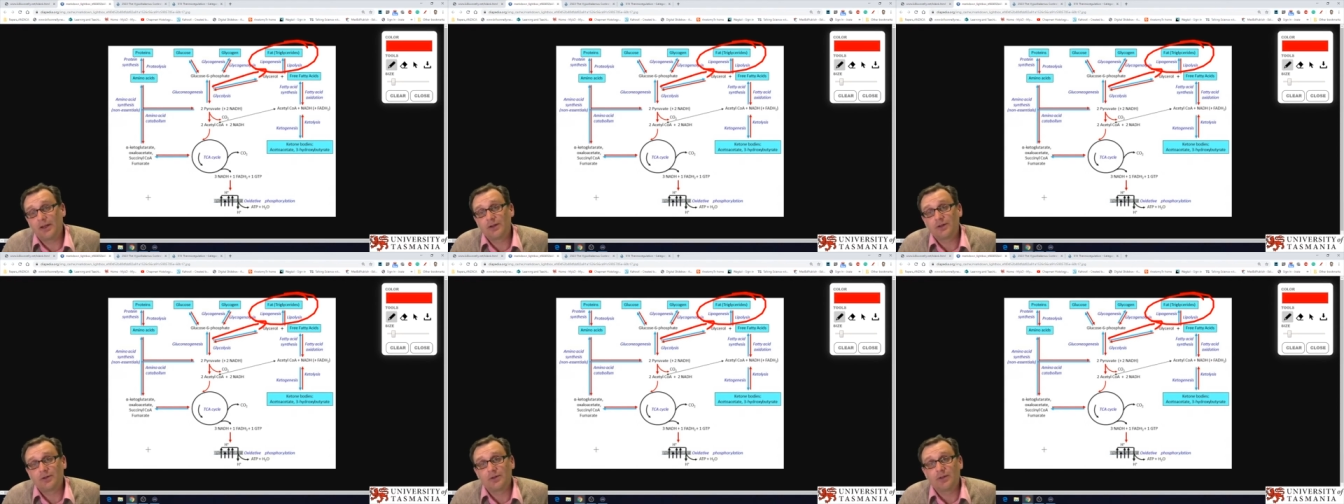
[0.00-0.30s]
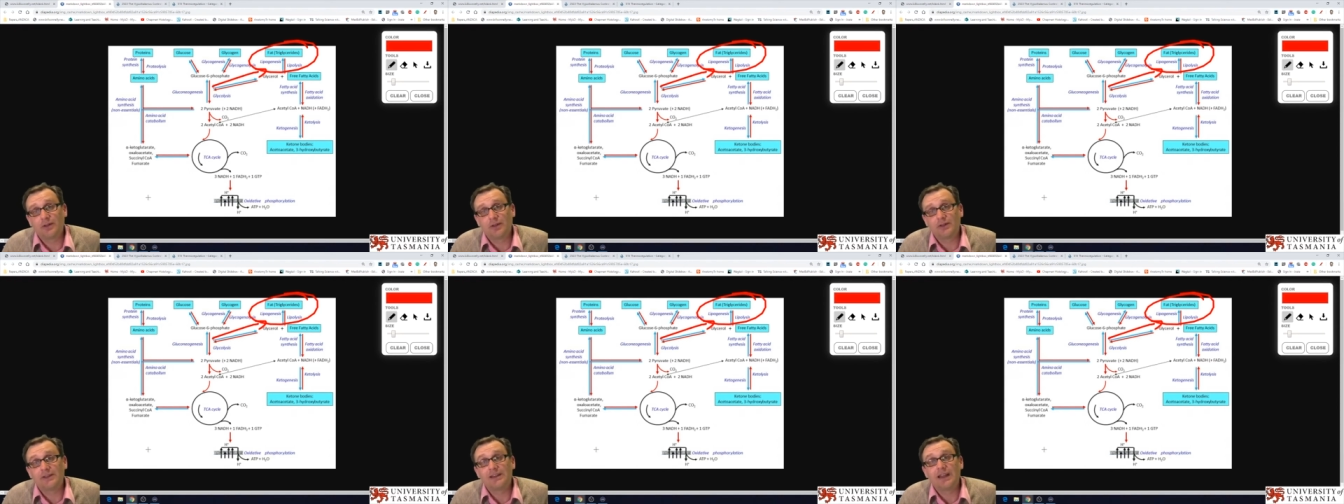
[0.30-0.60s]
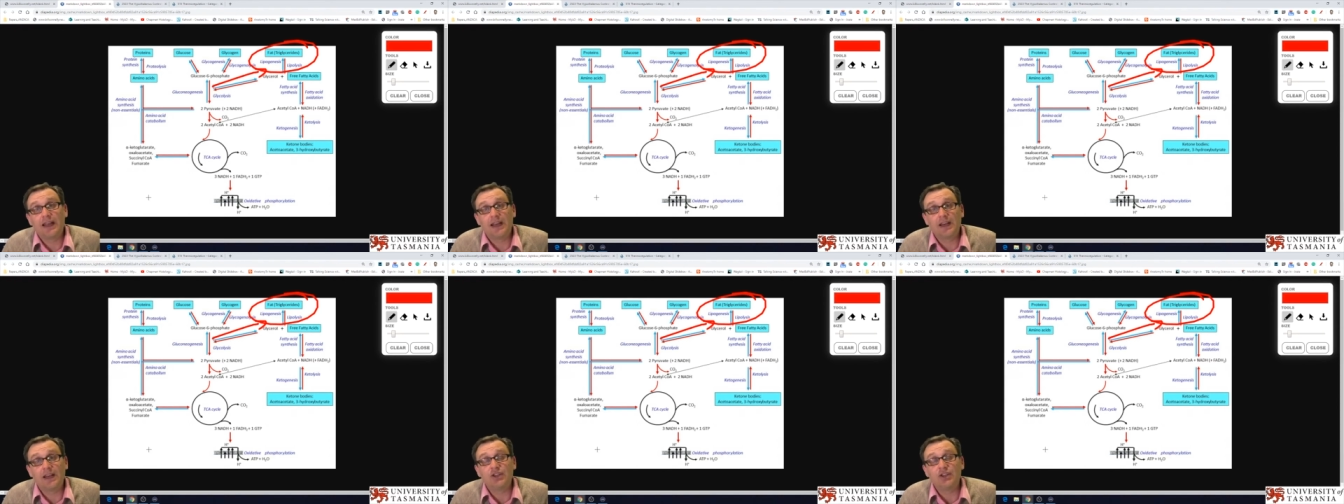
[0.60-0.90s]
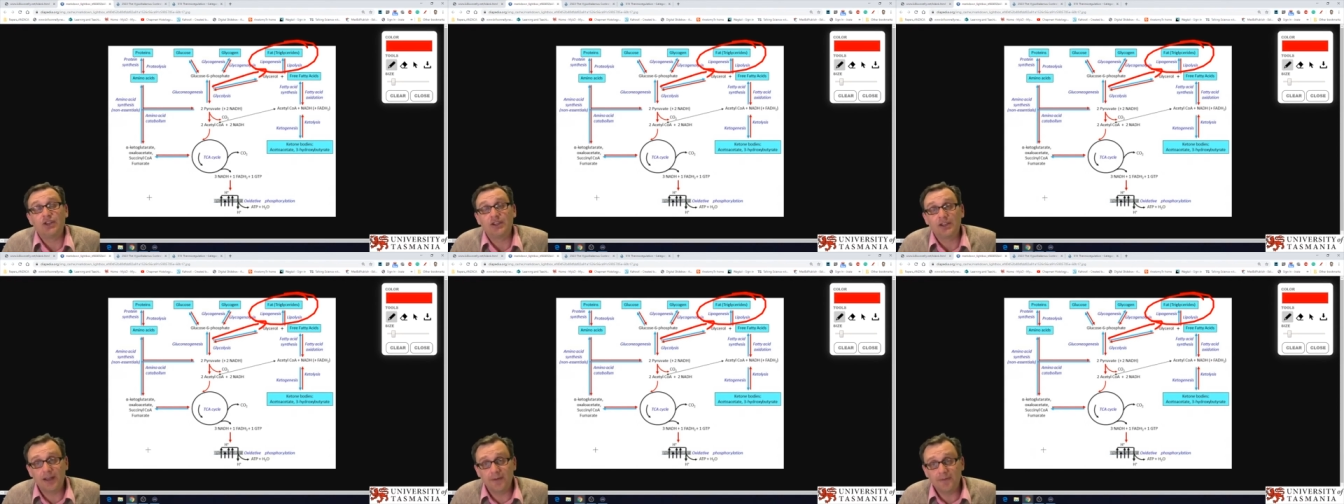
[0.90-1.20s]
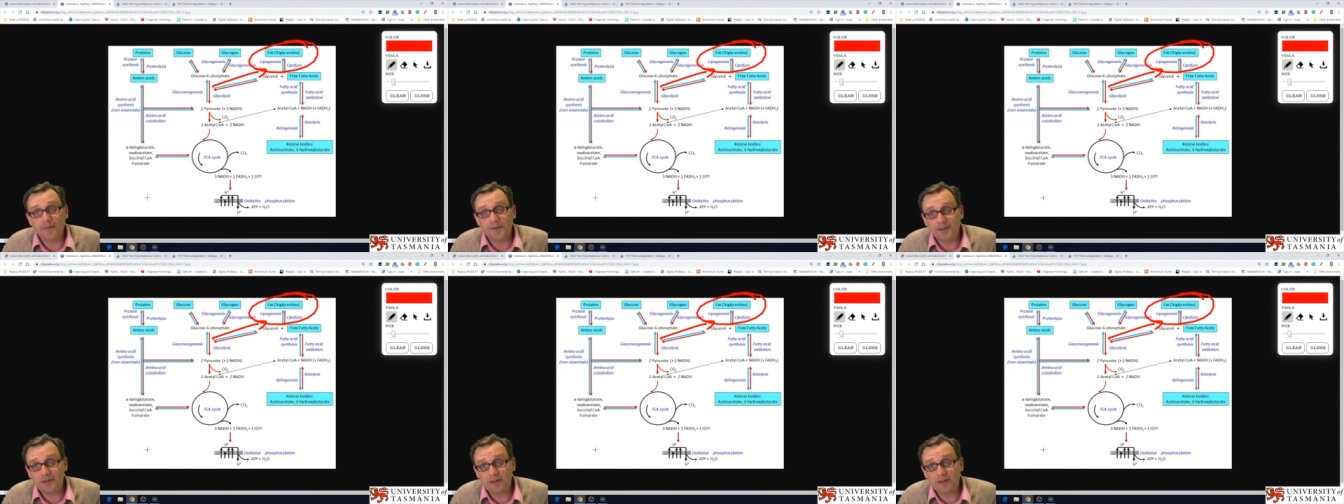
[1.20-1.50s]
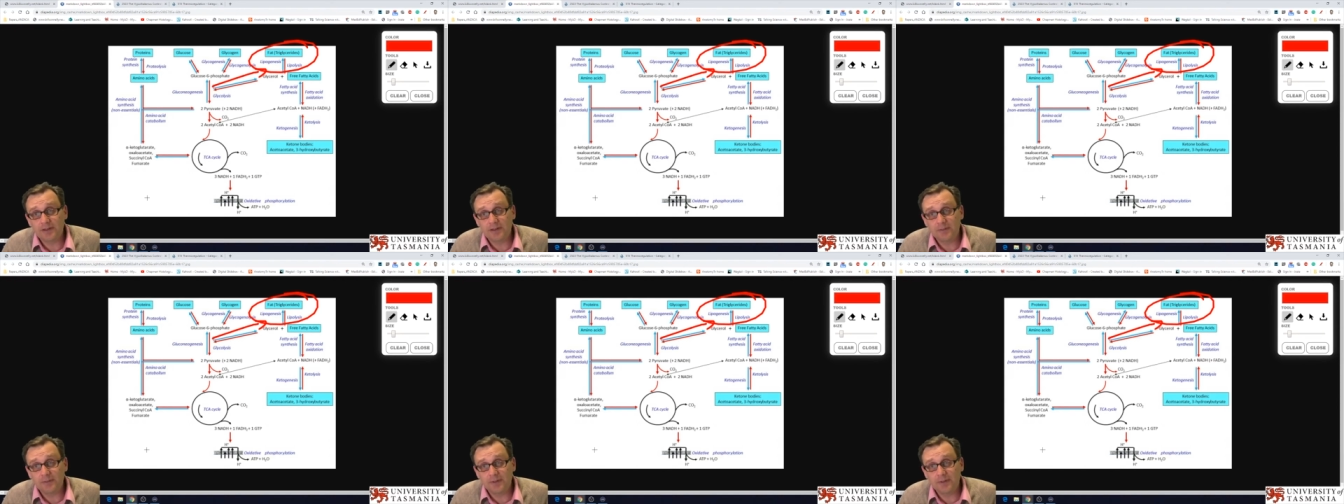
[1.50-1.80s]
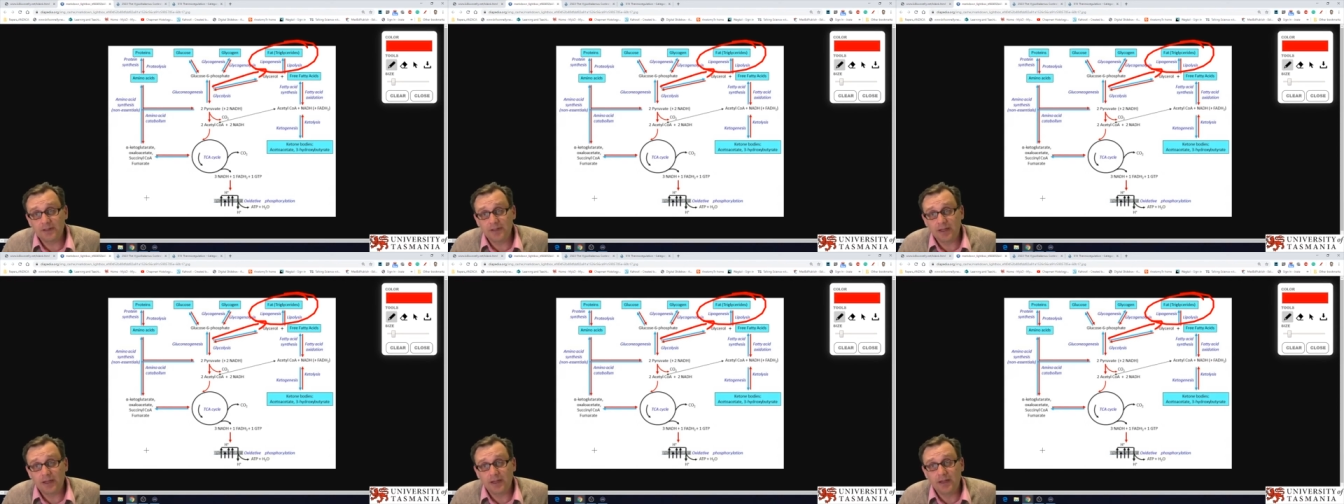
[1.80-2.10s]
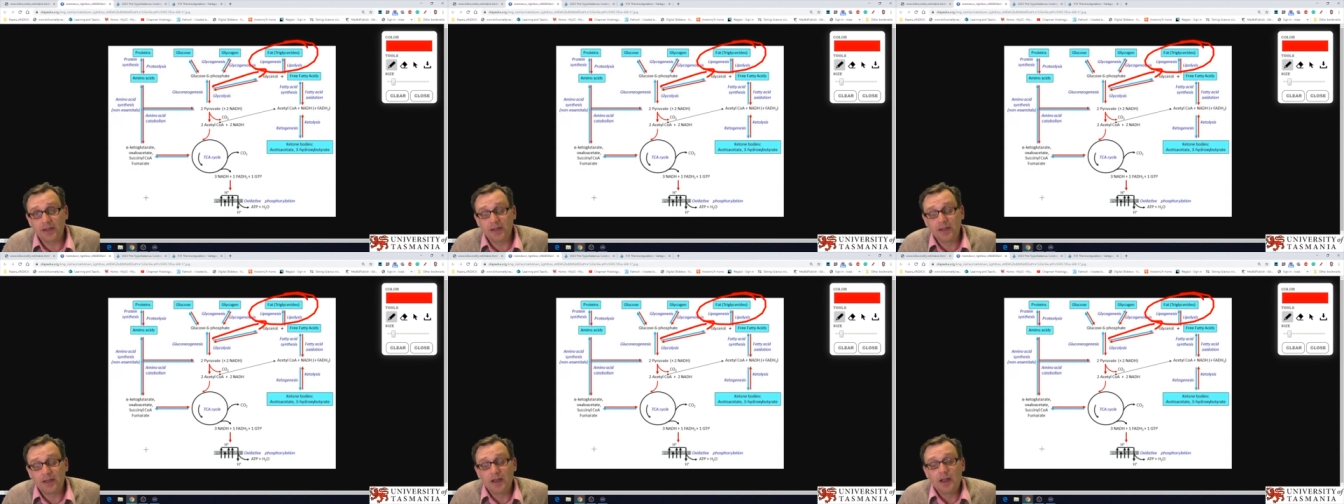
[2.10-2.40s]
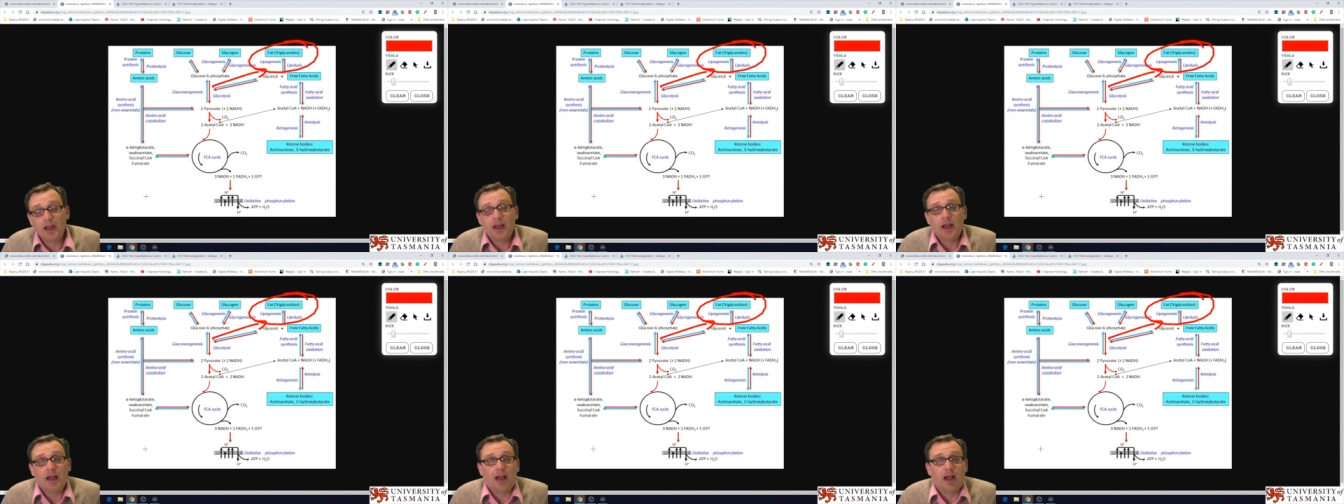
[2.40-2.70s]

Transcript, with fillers: So make sure there's an energy deficit that we say.